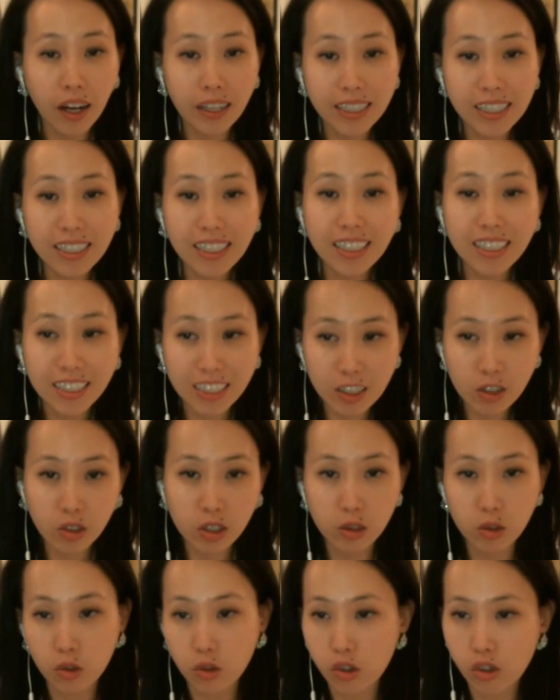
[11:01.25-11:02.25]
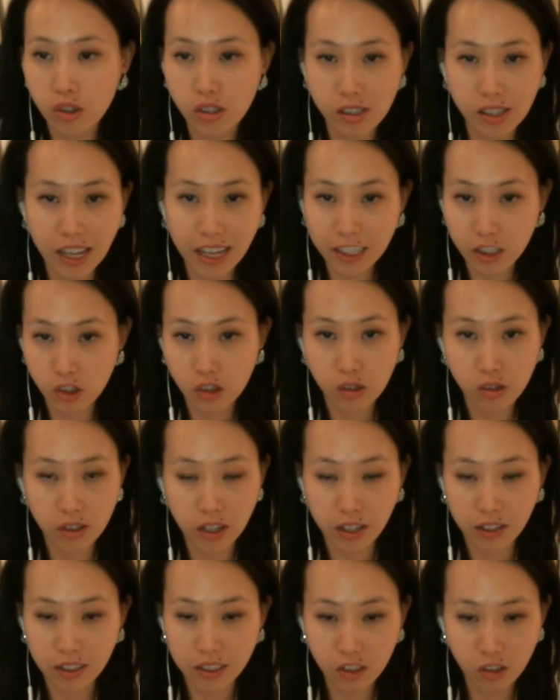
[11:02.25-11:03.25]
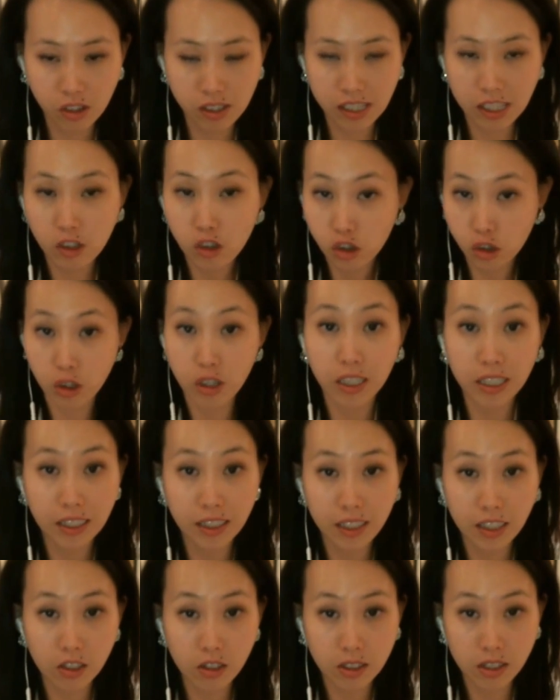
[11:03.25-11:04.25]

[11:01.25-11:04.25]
in addition to just ex and just inserting